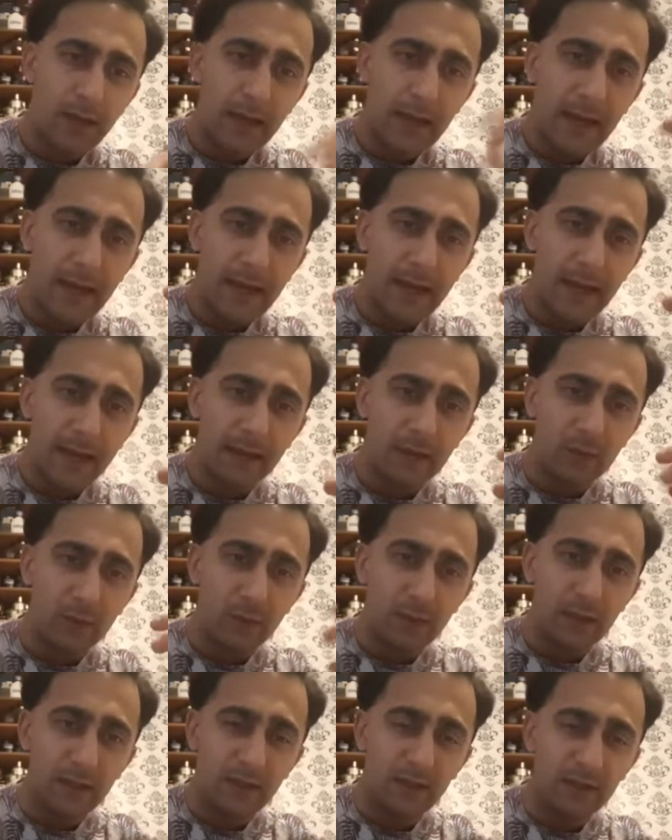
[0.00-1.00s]
and
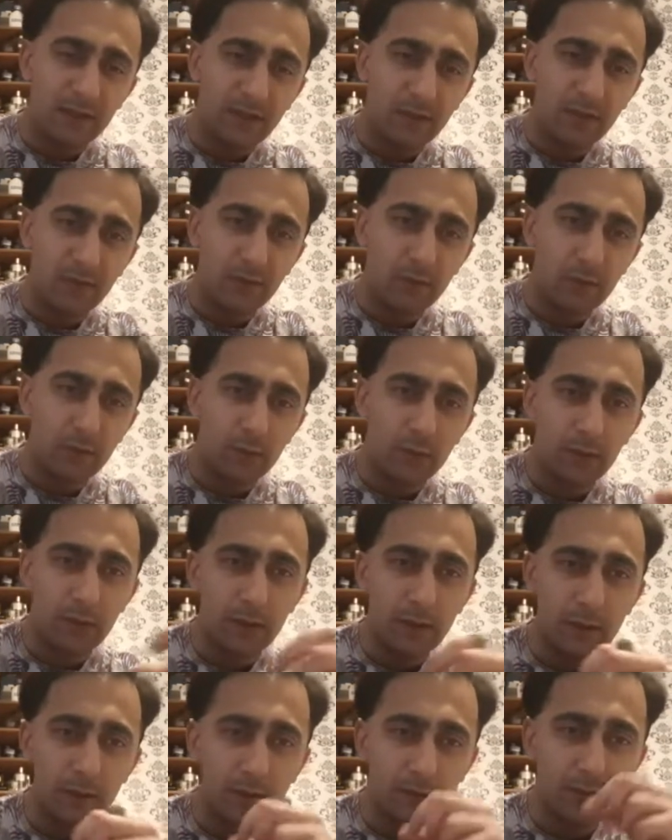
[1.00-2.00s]
realistic floral
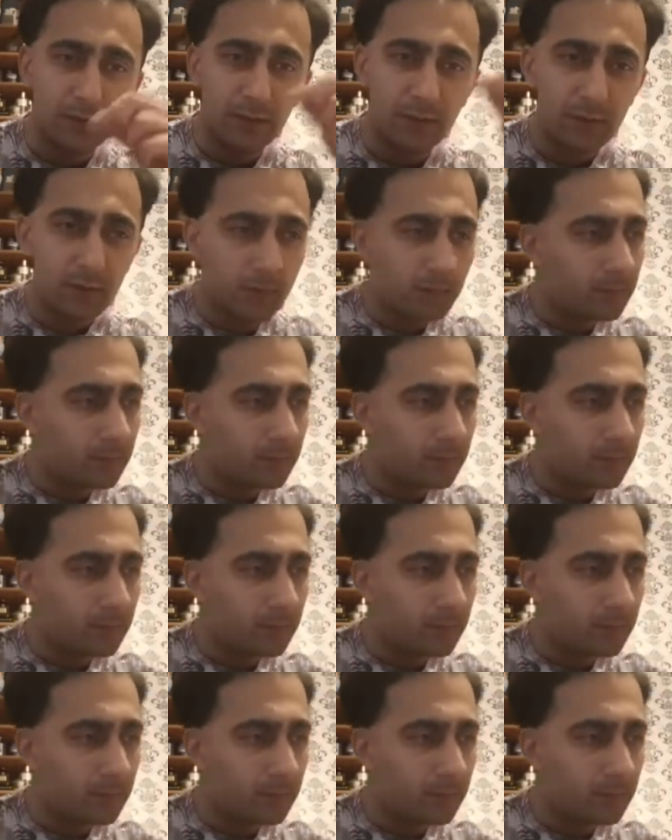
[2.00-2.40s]
notes,